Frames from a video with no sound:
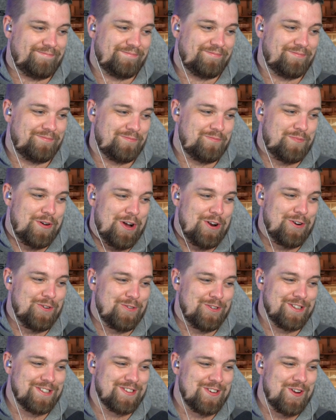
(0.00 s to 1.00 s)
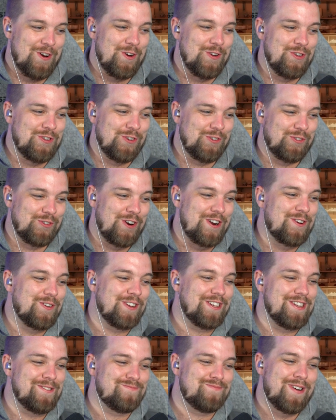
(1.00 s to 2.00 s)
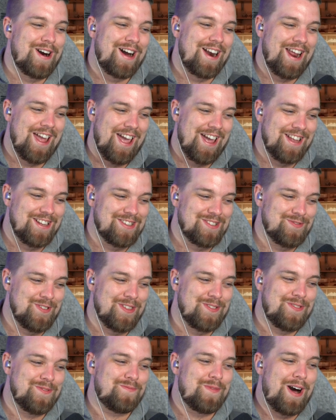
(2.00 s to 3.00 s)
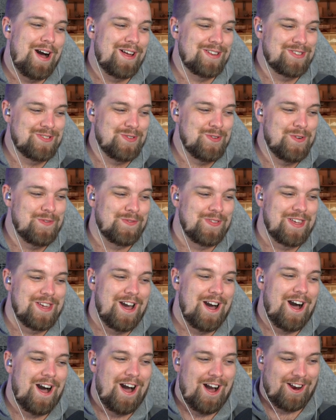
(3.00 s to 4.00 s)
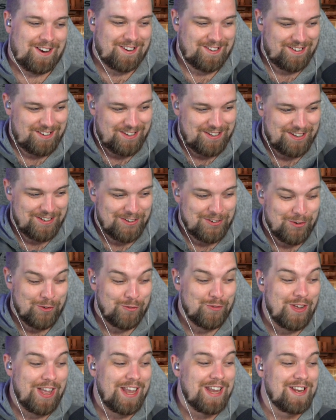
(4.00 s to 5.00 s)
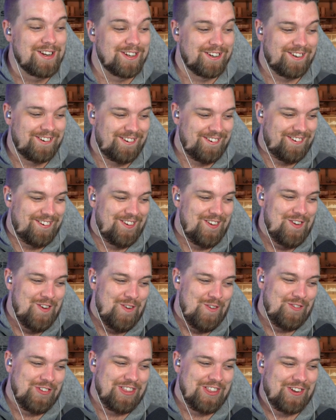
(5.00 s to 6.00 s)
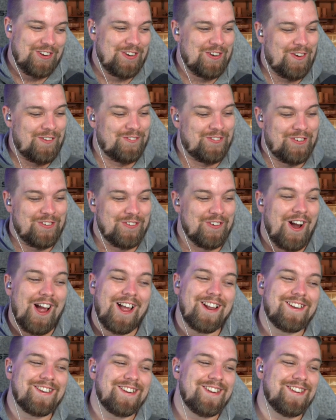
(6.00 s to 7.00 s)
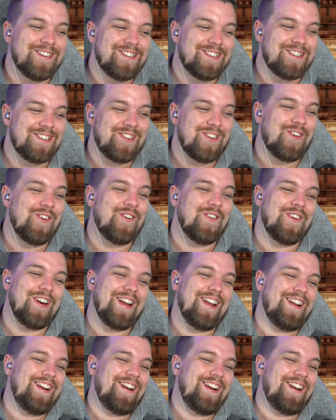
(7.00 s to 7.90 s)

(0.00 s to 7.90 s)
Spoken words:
Manu is known to frequently butt heads with the master of the Ark of Eden, the copyright to his story.